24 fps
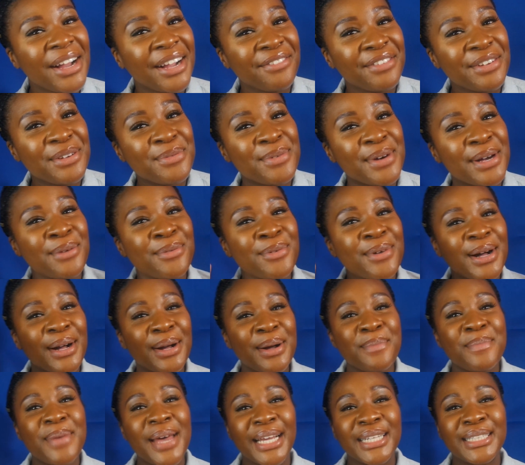everyone,
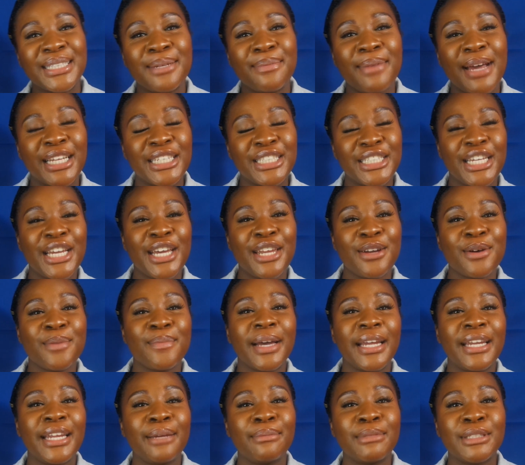welcome back to my channel.
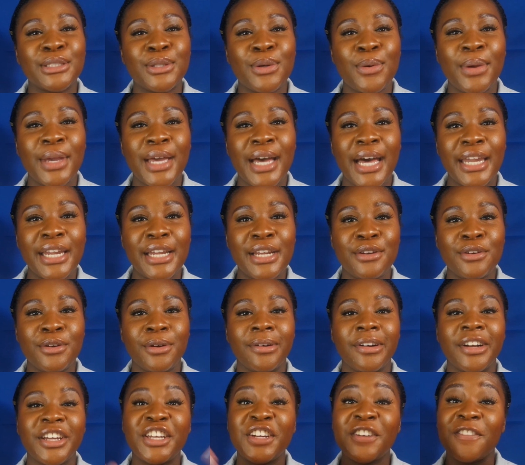My name is
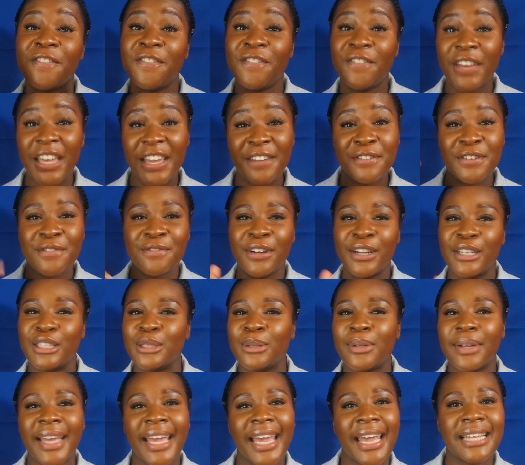Youre, your favorite
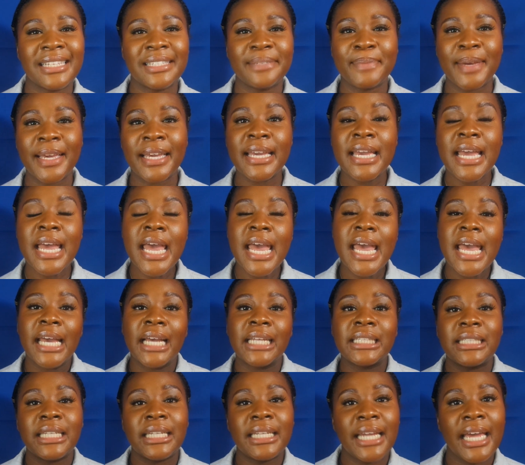virtual castmate,
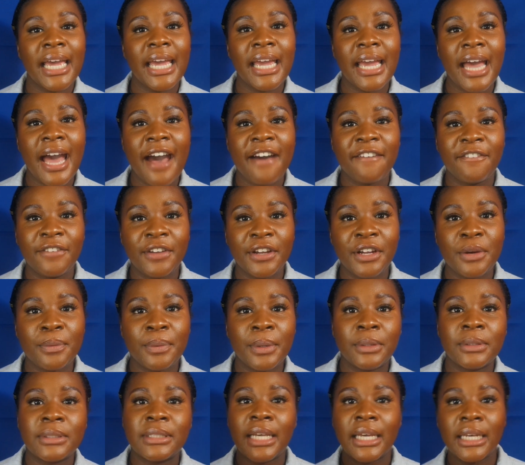and today I figured
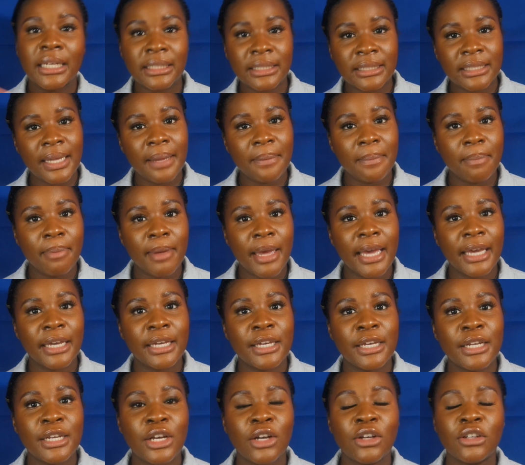we'll take a step back,
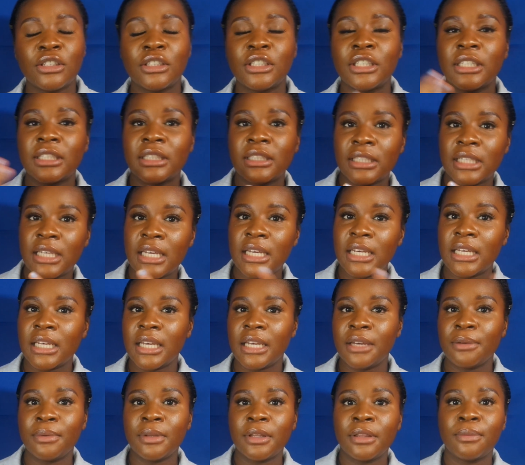just
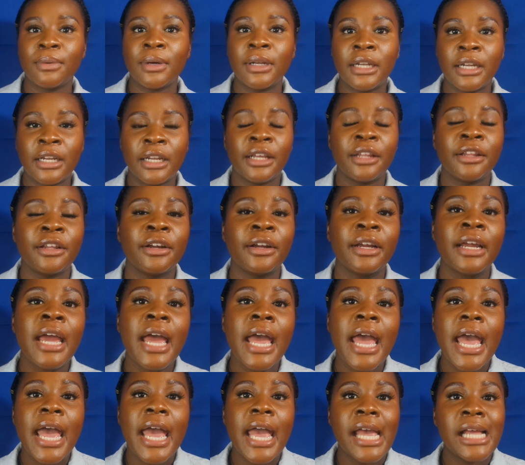kiki with one another
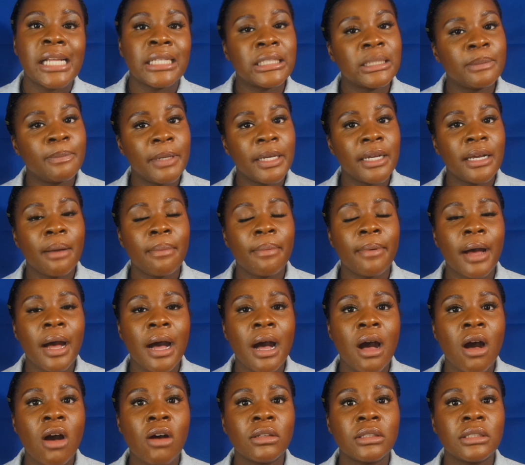and speak
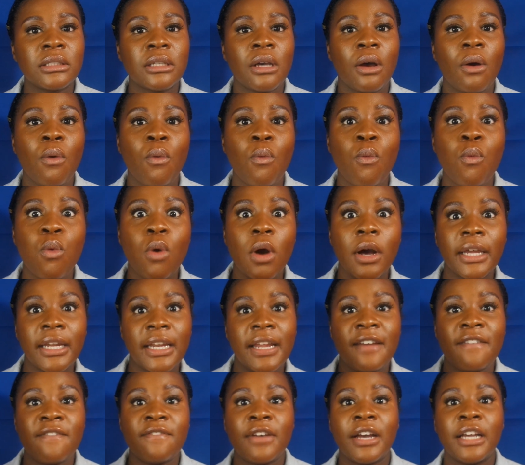about what
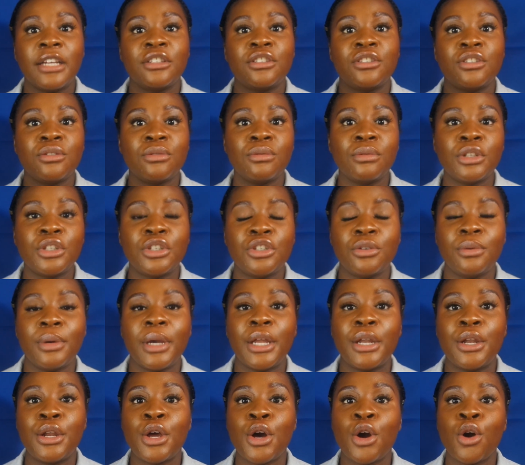advice you wish you
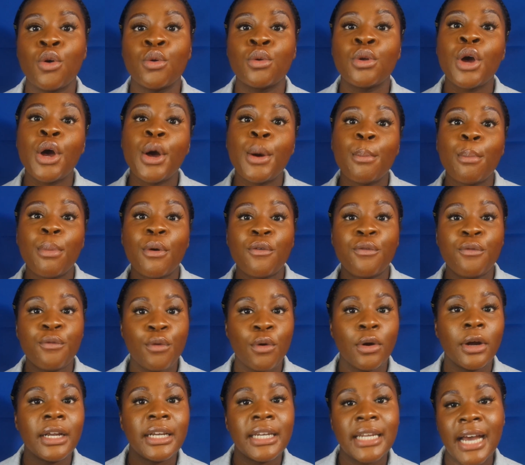had known
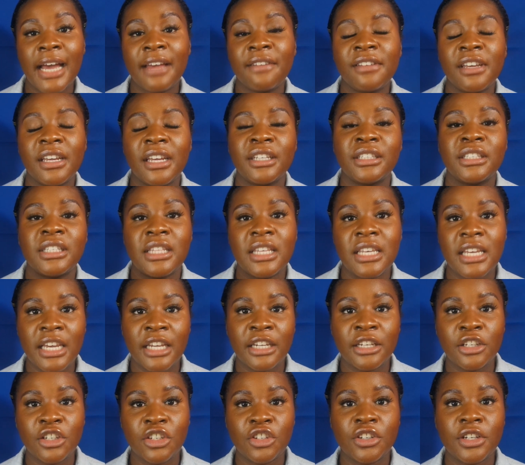before diving into the
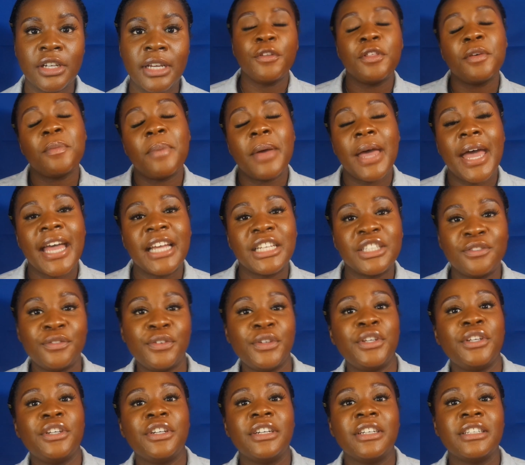industry. For the past
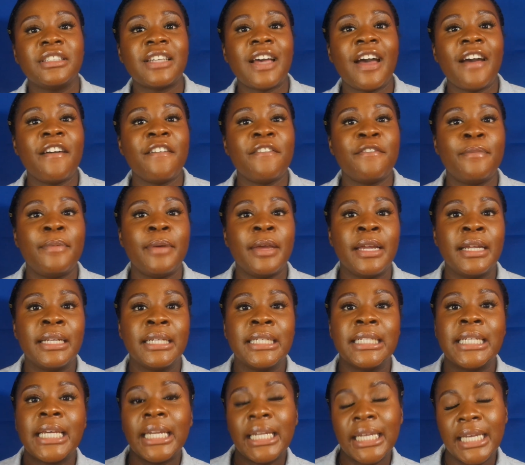few years, I've been
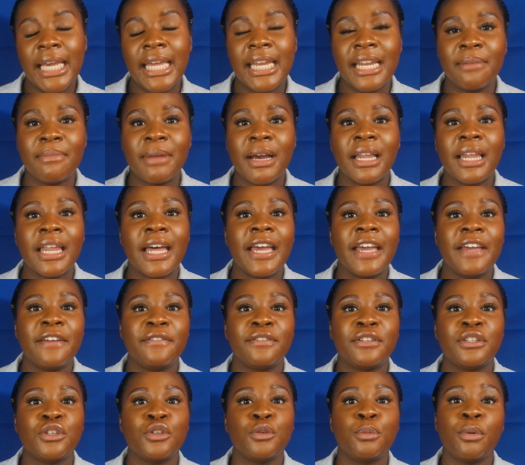dedicating my
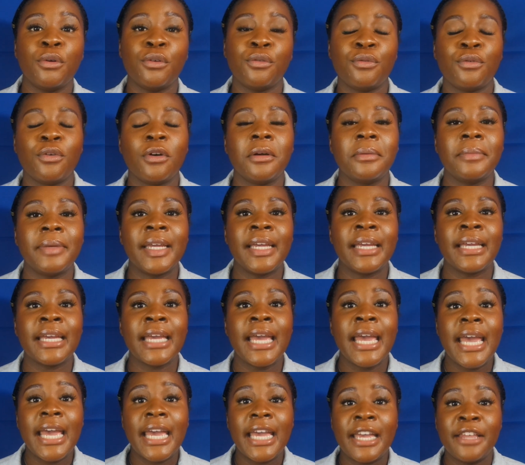life to performing
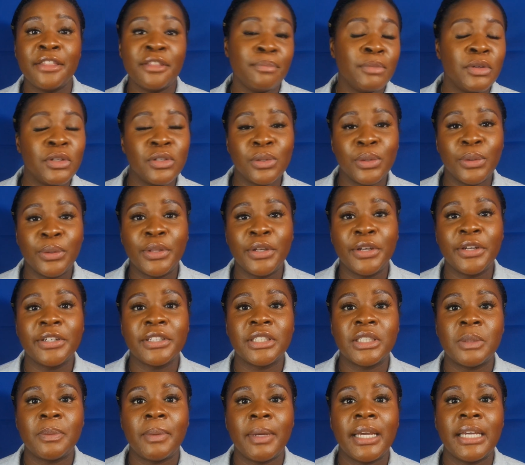in the musical theater
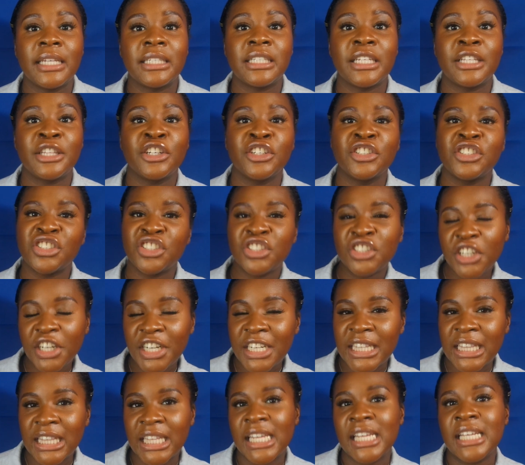space, and there are just
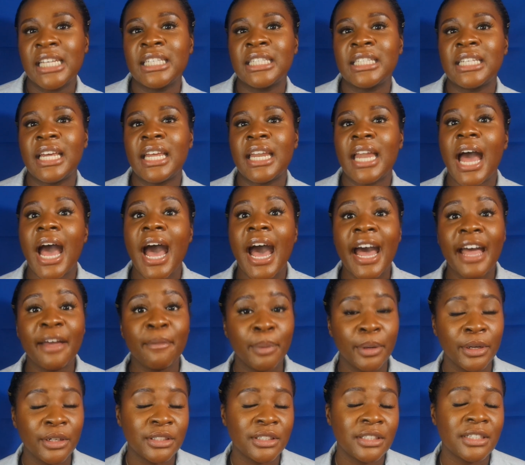certain things that I
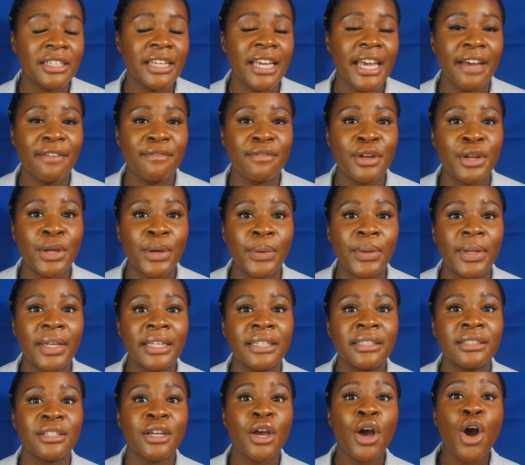personally have
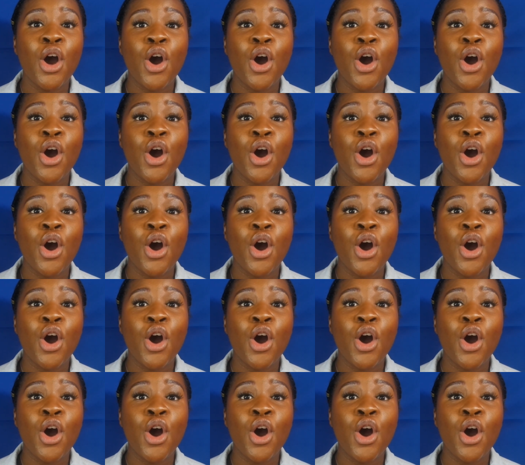noticed